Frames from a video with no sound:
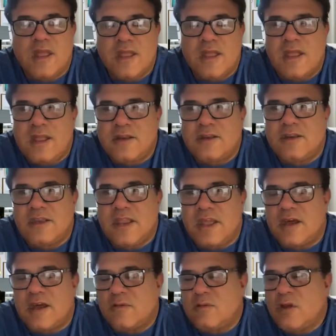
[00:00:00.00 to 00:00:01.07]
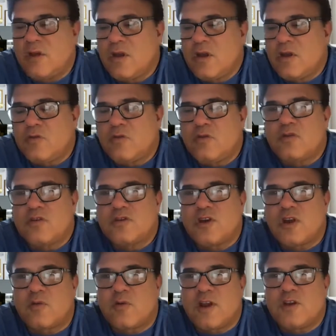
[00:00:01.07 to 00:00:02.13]
Handed down through the
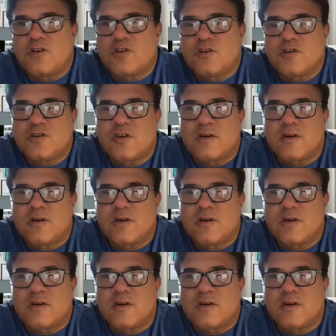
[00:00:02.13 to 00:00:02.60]
generations